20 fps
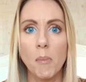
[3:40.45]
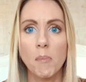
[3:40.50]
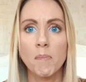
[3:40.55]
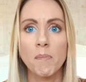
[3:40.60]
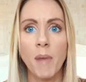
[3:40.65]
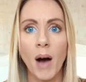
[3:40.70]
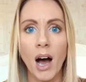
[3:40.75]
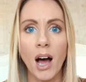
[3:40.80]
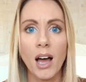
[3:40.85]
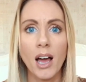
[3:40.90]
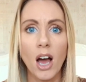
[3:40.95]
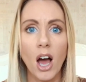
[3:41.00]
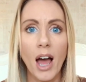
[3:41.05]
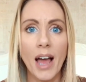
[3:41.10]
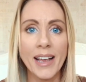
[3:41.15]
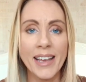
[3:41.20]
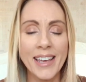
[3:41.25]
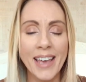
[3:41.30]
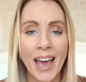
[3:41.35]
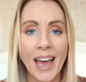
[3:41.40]
But
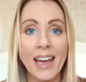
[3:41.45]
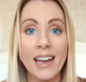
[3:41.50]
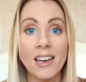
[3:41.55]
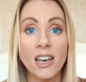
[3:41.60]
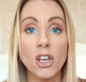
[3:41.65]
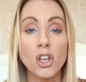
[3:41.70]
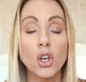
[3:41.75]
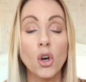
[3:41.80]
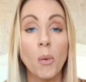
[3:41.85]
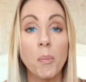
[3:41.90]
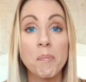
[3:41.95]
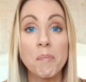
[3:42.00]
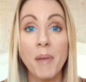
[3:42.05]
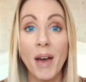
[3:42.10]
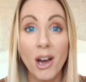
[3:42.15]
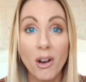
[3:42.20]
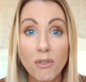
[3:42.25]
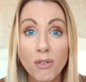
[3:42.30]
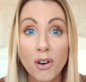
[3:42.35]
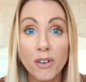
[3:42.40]
again, you're
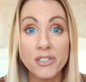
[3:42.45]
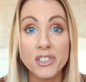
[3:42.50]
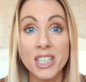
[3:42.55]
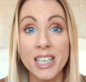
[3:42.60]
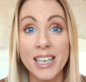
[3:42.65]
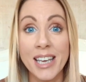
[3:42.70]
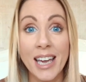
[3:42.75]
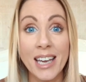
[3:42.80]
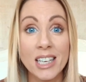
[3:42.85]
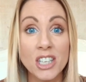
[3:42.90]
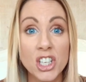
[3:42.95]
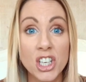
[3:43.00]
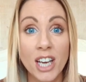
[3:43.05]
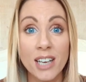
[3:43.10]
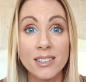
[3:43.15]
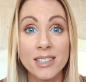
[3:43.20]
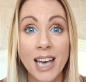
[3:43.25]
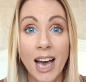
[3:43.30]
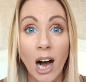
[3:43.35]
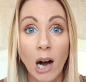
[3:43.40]
better off to get it
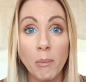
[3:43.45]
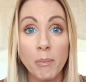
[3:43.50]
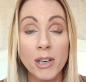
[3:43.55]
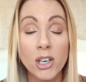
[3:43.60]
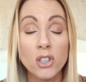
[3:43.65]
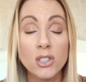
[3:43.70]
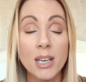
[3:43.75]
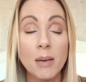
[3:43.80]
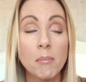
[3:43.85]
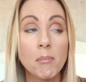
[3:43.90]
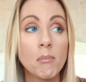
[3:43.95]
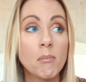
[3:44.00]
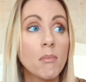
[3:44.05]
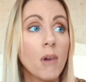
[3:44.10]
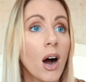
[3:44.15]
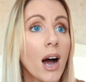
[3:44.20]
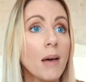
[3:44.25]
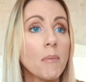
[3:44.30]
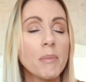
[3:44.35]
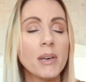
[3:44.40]
checked out, because it
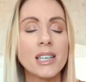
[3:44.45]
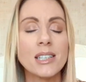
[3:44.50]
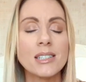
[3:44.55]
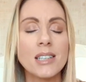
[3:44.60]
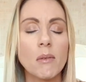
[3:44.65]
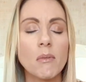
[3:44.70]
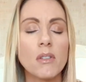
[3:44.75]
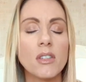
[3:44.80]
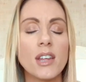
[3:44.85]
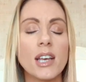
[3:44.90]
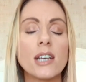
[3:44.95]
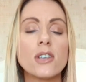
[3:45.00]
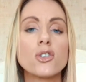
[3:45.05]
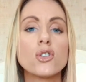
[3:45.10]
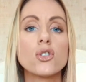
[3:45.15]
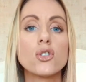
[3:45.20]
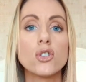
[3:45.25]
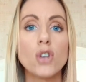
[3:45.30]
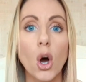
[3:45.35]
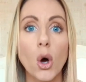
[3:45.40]
might be something
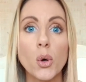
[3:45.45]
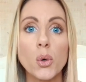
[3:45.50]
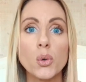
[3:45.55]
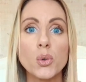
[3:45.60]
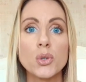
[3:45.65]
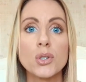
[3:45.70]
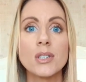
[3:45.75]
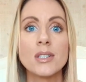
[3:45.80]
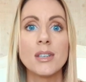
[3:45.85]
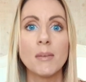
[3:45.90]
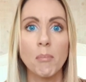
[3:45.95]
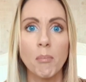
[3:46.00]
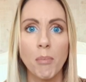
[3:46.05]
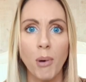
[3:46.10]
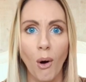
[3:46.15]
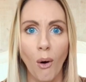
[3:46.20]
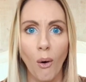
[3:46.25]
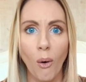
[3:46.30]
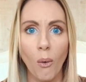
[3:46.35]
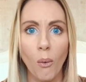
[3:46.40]
so
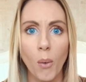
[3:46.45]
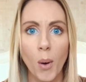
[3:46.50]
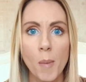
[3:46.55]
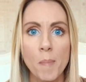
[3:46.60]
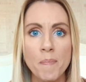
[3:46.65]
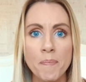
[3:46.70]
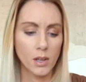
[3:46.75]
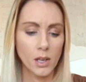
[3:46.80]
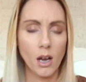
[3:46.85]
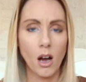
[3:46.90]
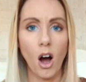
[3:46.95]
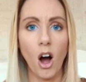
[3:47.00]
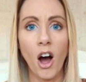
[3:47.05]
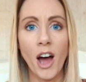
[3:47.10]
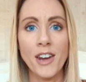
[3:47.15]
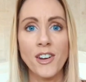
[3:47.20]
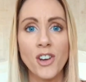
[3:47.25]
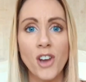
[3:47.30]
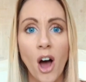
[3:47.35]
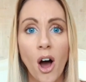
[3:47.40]
simple.
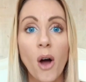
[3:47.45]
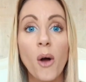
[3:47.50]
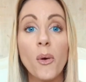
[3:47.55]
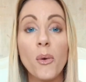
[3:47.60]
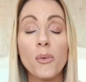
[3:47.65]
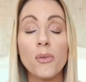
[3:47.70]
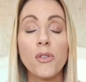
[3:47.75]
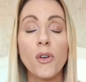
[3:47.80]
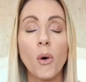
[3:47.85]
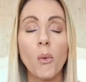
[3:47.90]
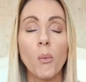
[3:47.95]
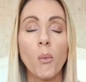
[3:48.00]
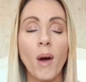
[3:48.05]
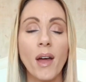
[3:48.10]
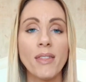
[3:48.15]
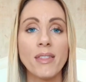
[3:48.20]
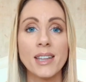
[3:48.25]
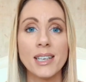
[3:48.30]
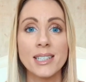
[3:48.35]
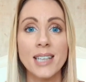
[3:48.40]
I know that
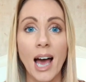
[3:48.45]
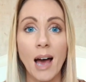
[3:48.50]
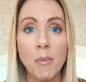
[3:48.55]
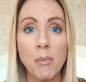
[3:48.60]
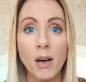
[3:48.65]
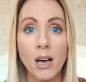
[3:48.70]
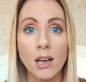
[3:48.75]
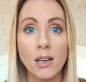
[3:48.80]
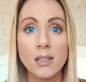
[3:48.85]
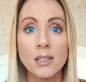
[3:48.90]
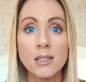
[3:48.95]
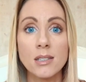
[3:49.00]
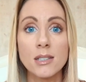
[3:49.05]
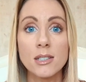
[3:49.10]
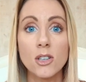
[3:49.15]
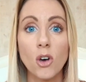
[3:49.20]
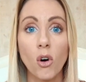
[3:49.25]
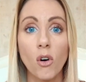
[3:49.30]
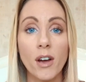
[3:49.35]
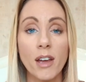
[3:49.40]
when this
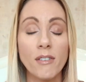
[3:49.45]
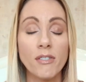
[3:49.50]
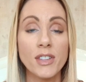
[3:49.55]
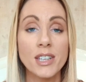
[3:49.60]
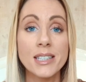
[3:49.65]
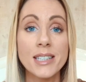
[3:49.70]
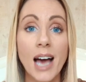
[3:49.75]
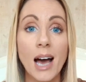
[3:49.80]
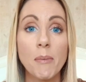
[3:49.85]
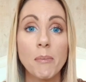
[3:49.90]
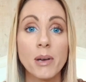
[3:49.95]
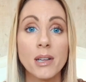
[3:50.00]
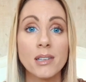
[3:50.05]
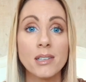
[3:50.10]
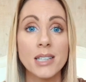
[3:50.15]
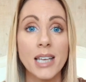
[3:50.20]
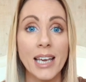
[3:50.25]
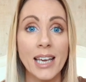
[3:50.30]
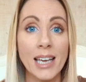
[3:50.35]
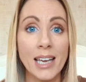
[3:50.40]
happens, or if this
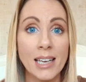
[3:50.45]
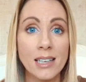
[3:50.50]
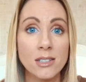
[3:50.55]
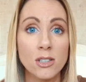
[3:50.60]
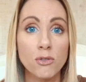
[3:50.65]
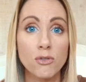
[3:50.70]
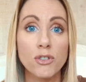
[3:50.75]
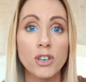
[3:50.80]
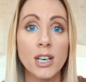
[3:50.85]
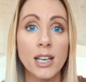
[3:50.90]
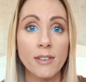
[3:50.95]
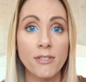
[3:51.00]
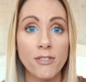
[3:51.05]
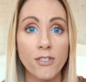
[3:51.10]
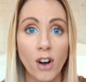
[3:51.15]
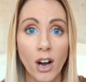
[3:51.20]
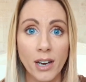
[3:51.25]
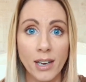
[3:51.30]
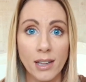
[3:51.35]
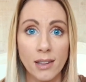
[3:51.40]
happens, it is a really
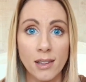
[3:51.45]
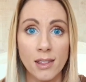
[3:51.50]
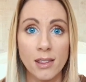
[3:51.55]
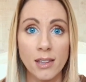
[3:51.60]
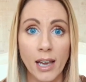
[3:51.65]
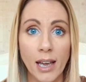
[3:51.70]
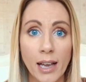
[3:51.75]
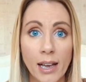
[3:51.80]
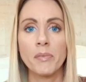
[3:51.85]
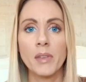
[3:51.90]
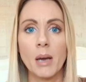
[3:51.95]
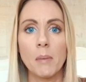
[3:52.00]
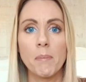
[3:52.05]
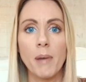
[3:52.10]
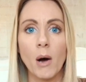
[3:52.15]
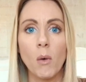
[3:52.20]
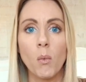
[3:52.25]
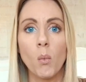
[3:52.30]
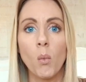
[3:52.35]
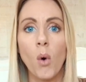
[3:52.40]
frightening thing.
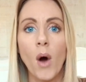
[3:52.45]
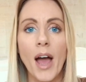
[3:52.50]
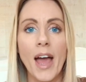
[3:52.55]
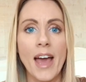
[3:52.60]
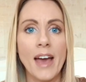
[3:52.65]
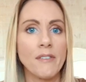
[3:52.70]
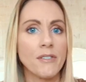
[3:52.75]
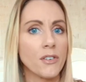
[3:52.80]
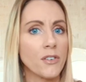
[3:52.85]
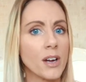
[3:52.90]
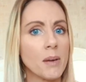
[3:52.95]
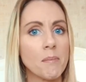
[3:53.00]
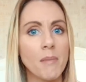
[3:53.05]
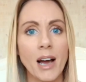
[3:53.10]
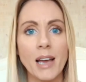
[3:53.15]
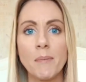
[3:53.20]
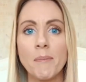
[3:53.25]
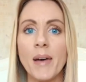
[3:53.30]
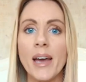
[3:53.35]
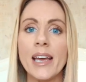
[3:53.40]
But whatever it
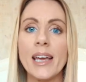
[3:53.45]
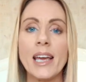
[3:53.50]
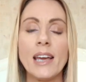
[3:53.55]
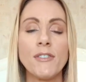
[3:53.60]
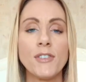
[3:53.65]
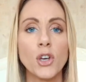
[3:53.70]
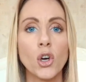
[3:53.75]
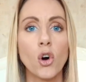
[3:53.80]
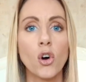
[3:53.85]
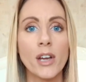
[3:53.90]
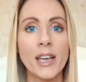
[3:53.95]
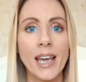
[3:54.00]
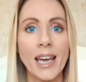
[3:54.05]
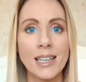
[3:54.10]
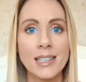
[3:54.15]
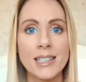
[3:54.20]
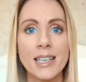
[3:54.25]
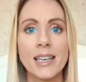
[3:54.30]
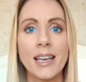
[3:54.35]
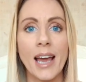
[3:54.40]
may be, if you're
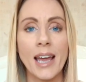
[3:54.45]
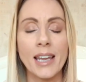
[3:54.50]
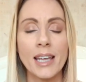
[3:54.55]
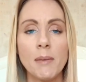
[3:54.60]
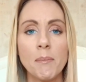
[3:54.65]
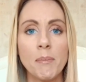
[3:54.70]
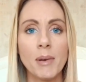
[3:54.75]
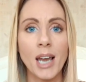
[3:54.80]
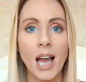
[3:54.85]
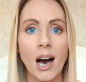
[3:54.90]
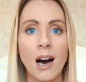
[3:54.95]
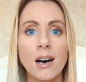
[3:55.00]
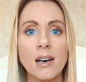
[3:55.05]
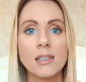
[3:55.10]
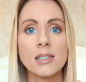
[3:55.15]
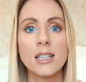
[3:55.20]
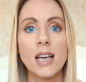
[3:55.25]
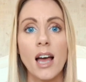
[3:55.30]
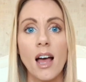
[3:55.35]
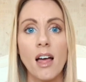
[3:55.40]
getting any
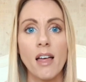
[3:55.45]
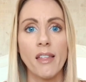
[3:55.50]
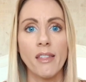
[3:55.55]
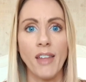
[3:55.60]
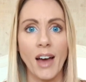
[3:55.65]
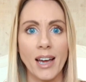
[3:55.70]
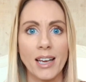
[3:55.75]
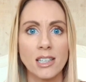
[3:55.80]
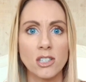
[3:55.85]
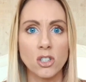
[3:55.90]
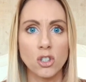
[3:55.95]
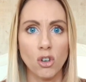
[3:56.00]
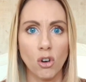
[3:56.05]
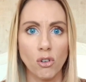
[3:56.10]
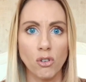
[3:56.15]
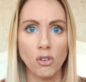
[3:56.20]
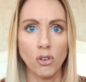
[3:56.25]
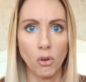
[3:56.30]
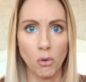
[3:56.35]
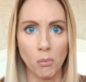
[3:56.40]
blood, that is
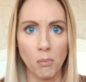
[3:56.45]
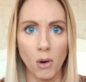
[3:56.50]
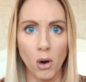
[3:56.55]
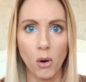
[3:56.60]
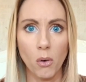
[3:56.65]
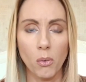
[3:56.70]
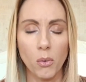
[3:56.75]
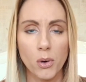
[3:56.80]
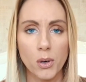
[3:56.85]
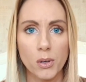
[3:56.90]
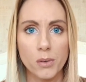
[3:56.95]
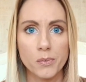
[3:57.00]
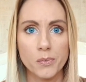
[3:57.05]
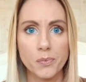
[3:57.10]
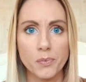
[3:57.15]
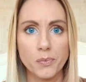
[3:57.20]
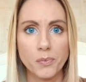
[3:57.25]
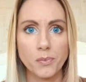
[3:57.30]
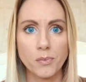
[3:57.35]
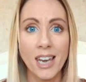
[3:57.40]
not normal.
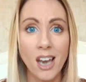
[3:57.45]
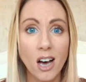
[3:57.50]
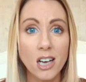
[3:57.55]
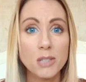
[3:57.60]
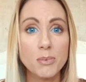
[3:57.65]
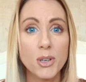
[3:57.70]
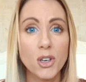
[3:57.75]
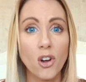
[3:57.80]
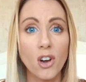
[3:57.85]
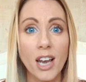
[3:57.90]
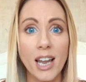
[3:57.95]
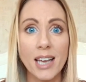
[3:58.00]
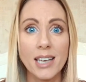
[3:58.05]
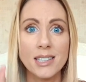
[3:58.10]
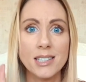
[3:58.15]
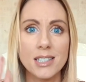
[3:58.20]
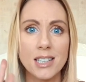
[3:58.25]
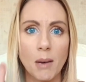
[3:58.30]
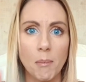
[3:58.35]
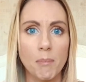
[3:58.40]
Last but not
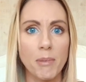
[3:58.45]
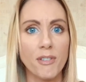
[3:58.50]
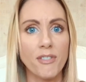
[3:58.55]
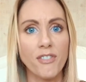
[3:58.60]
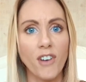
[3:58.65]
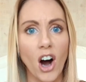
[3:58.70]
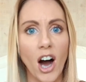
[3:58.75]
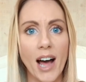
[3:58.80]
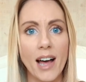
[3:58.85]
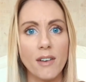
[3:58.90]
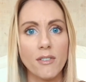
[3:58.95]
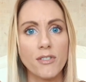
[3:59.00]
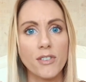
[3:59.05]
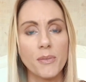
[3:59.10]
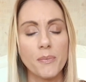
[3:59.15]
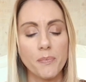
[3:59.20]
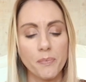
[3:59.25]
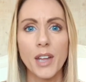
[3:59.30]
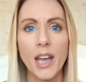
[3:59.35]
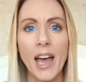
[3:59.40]
least, number 5,
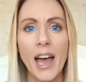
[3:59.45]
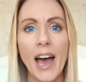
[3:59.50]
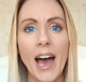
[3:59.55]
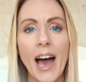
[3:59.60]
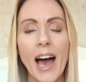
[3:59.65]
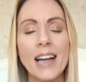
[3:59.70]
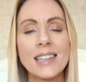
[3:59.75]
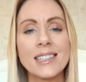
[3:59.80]
a